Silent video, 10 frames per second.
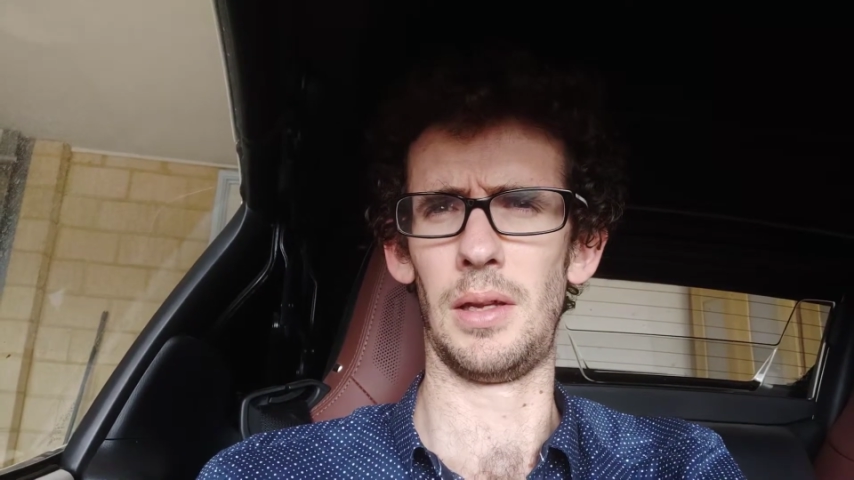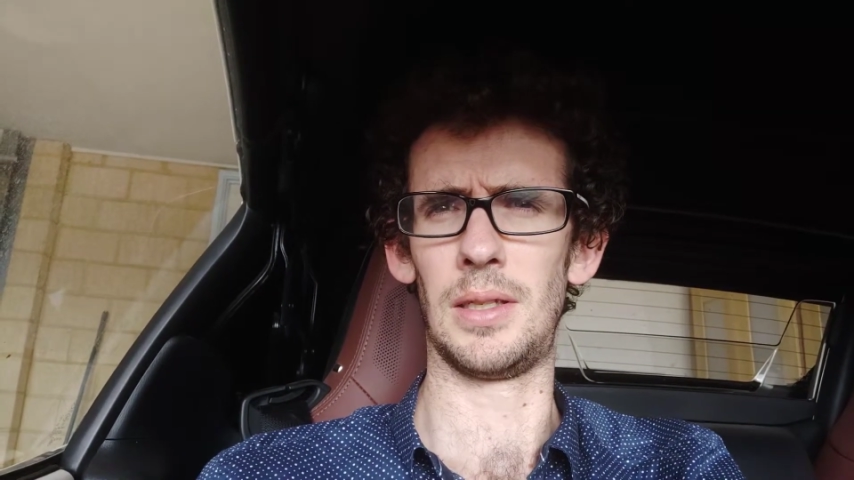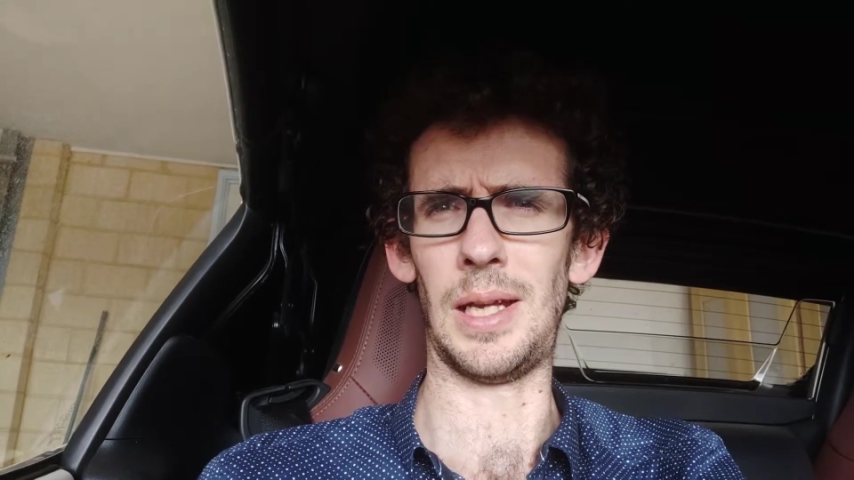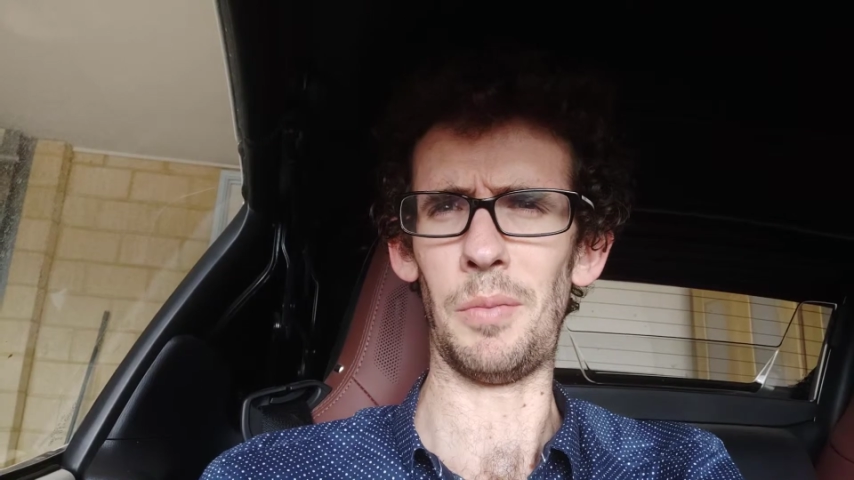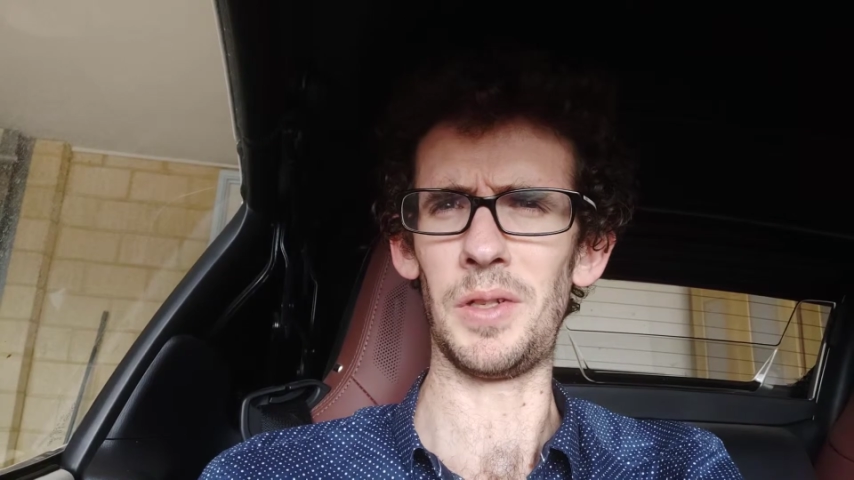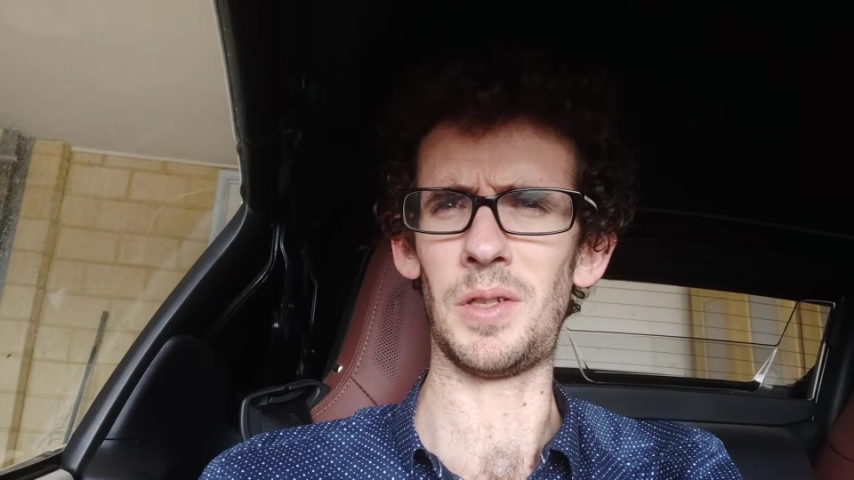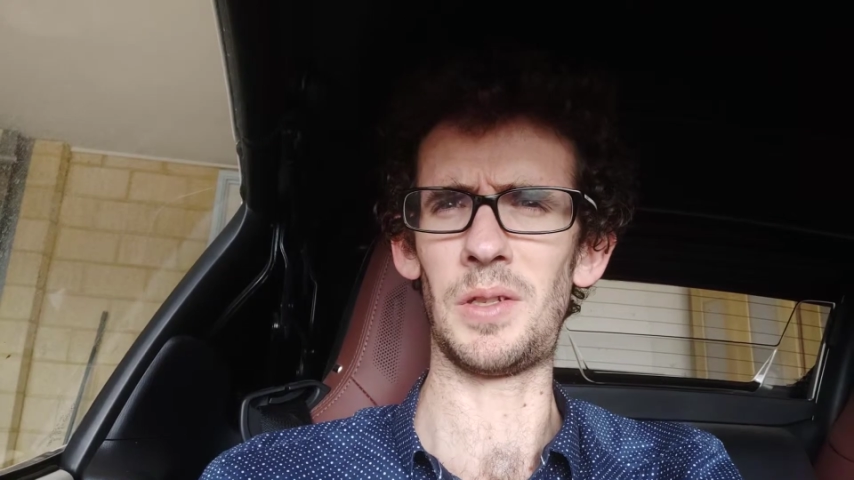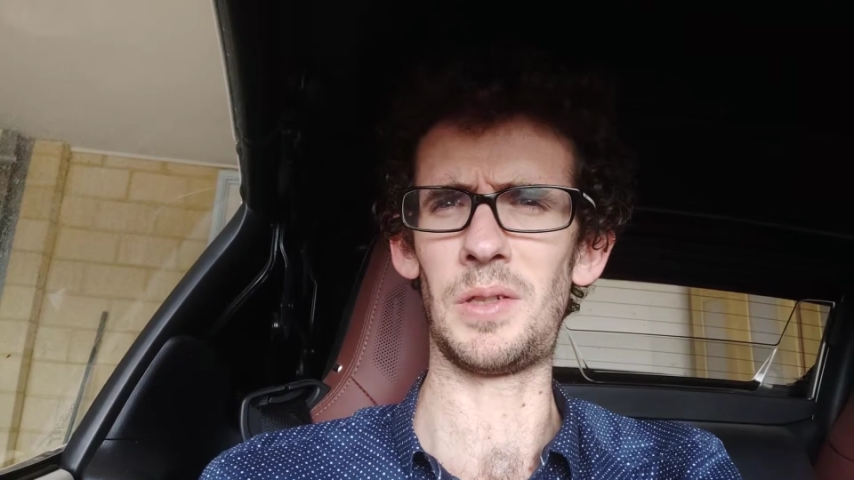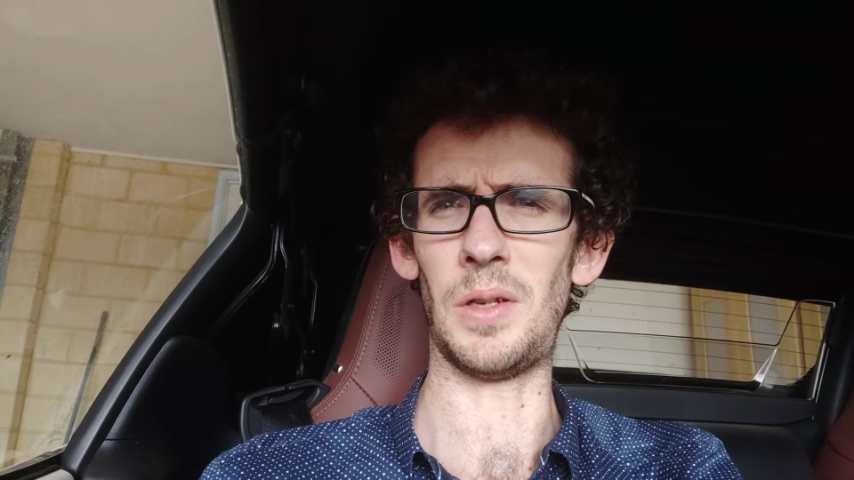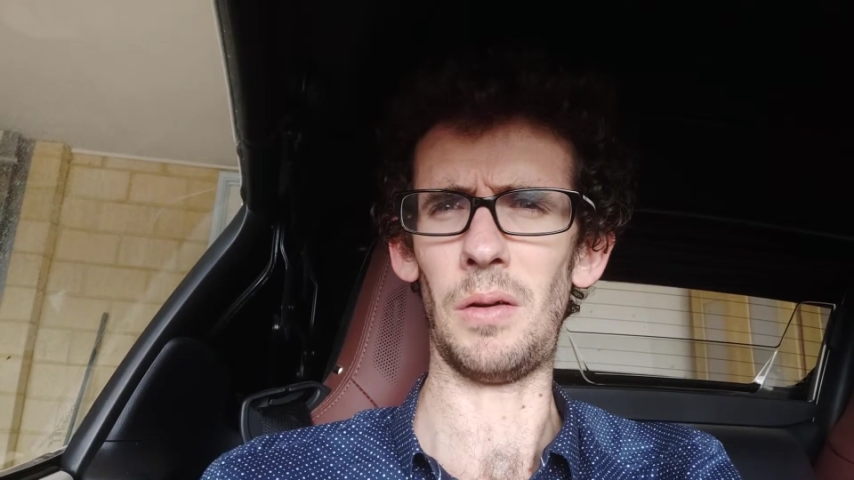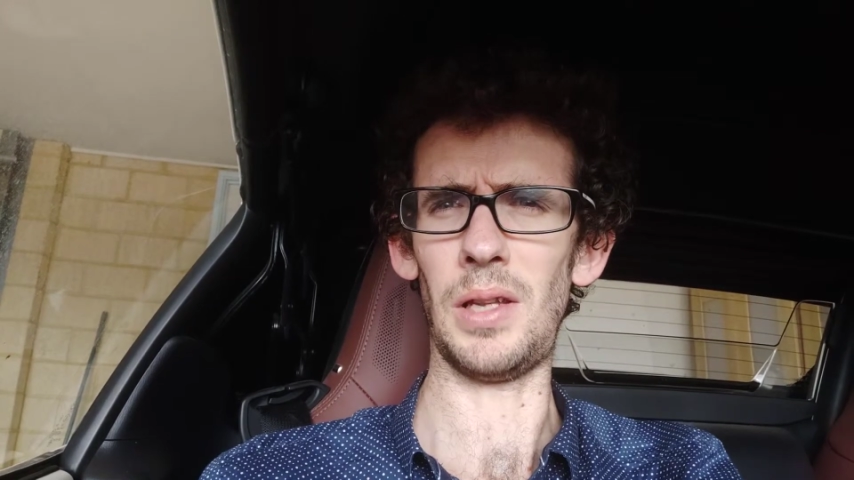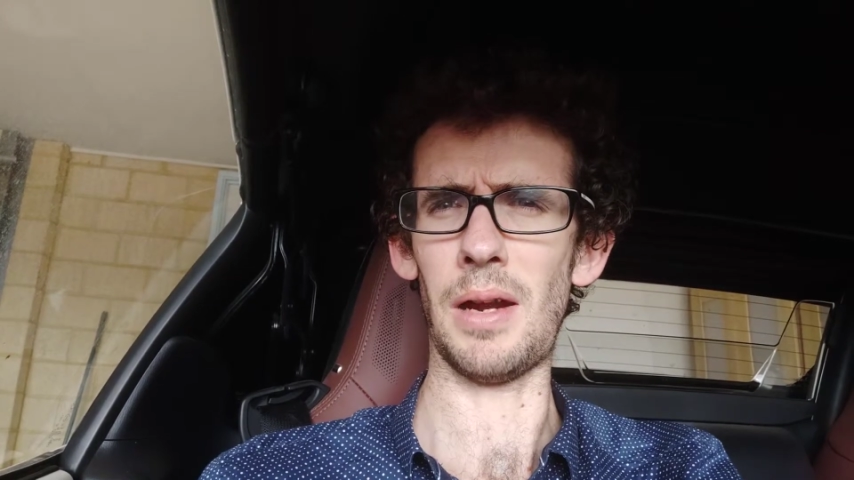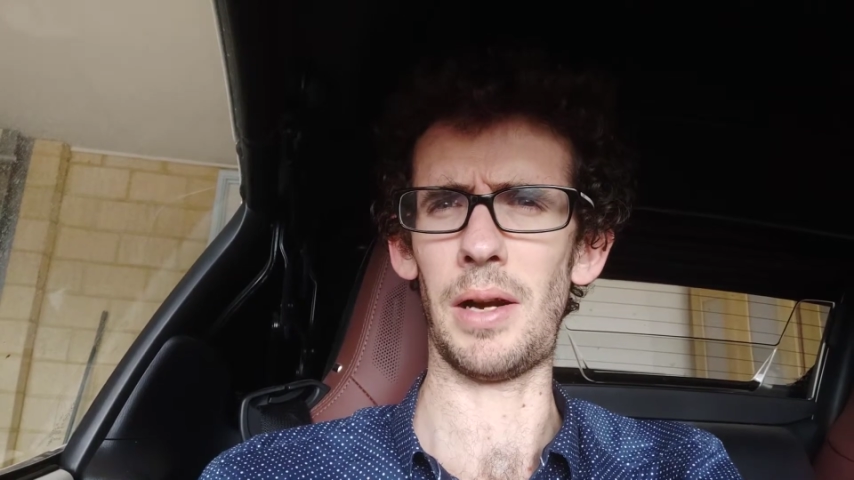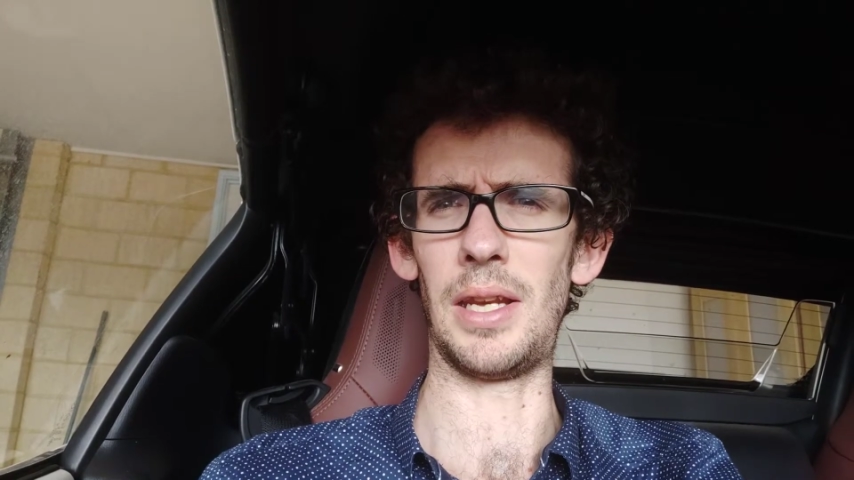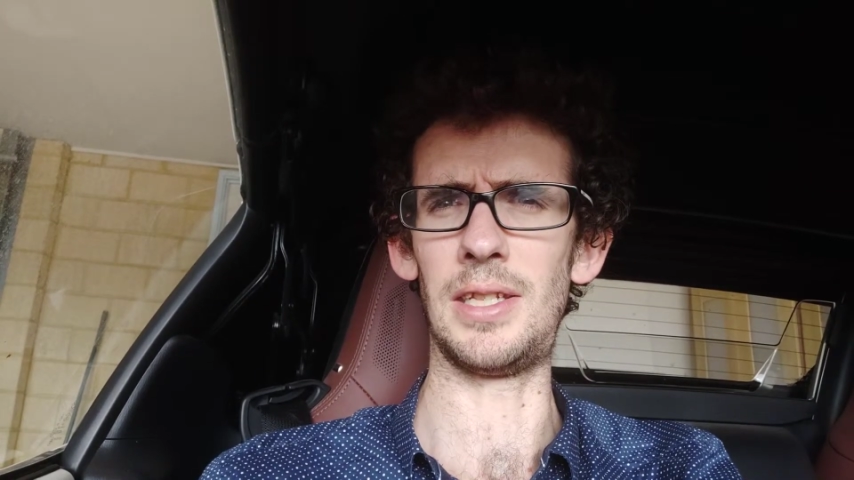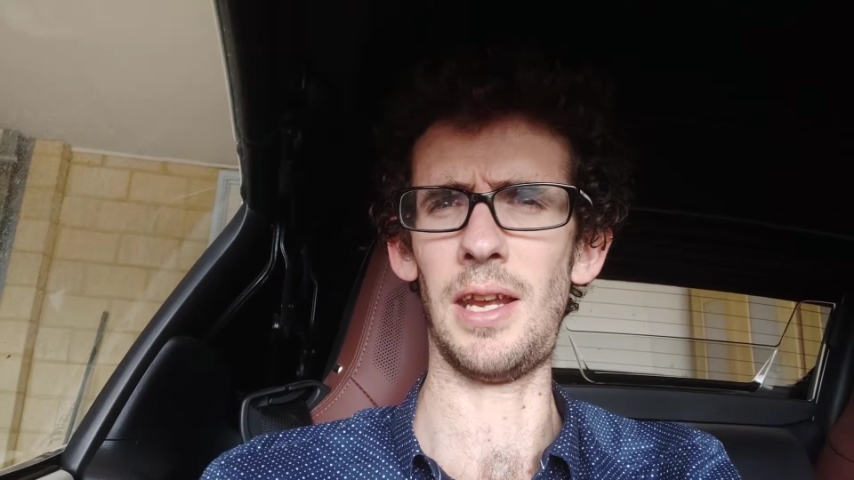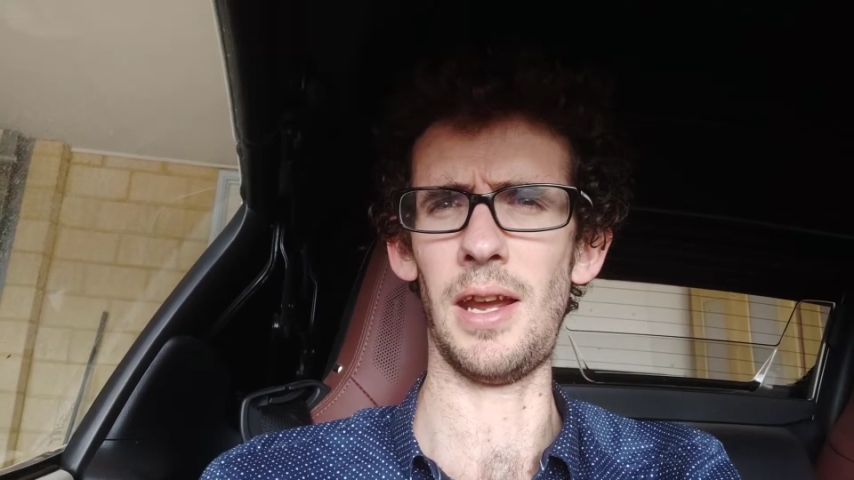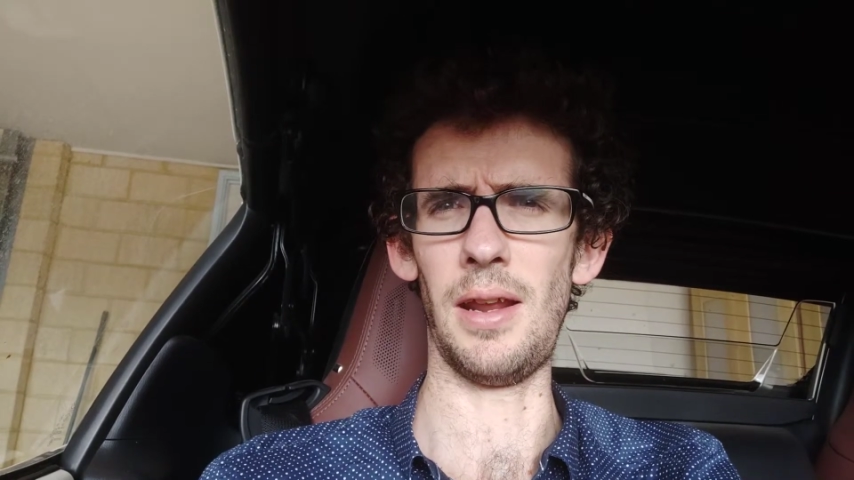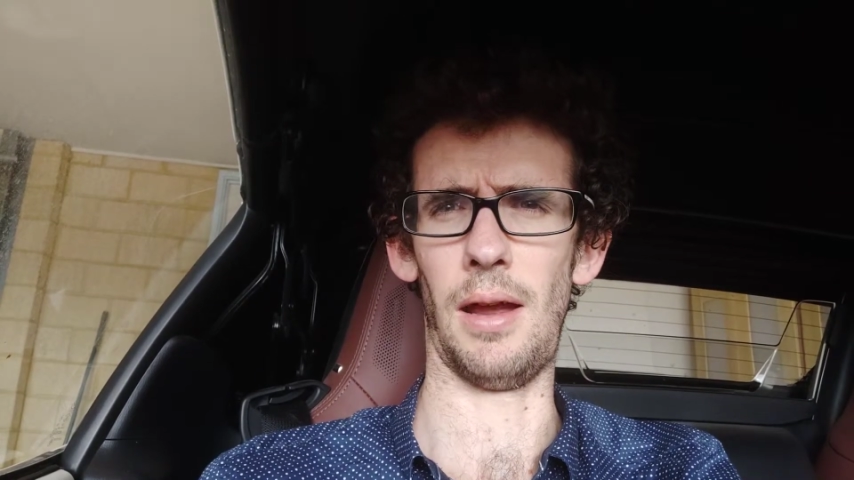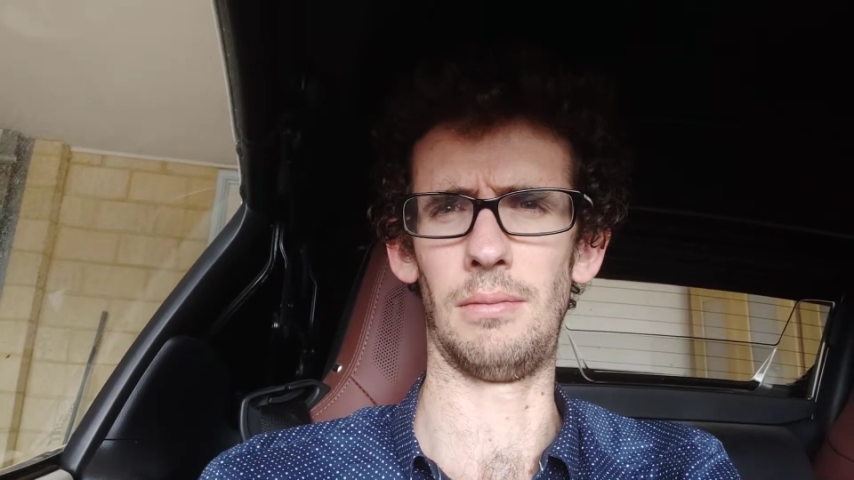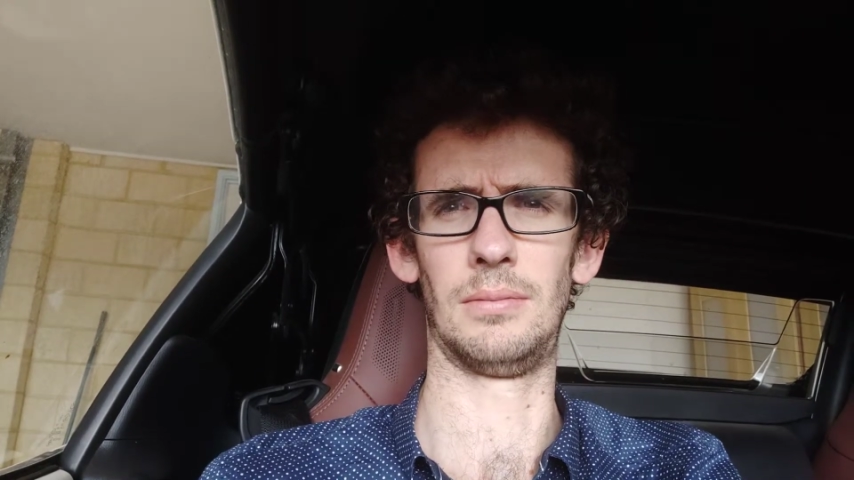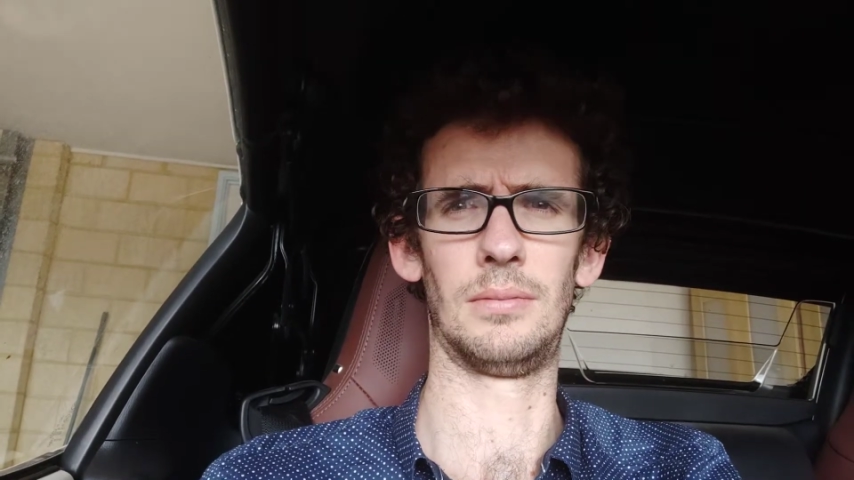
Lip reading: someone stole our antenna.